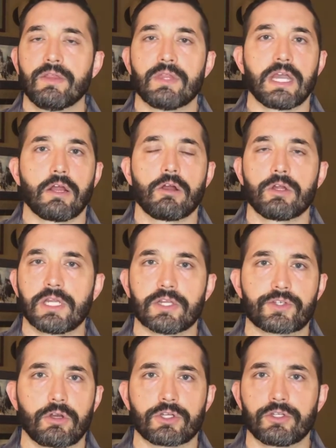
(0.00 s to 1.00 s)
they heard the
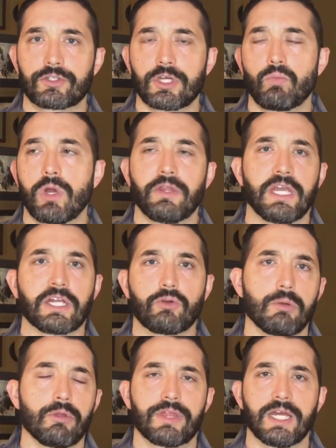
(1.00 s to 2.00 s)
assertion somewhere, they
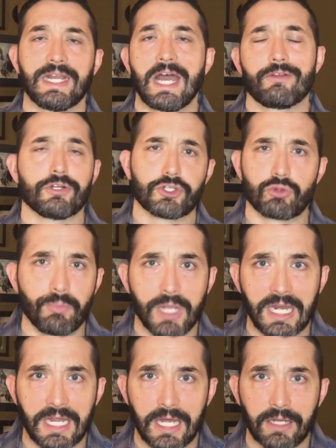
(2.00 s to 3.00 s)
agreed with it, now they're just
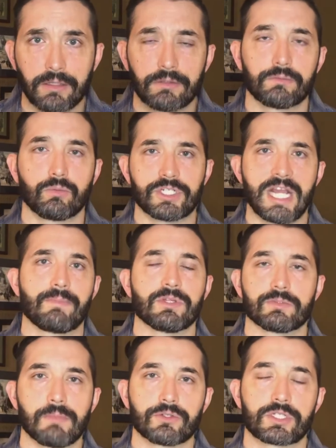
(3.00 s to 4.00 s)
repeating it, which
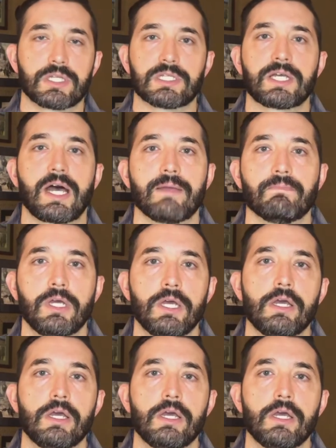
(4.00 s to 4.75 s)
happens most of the time.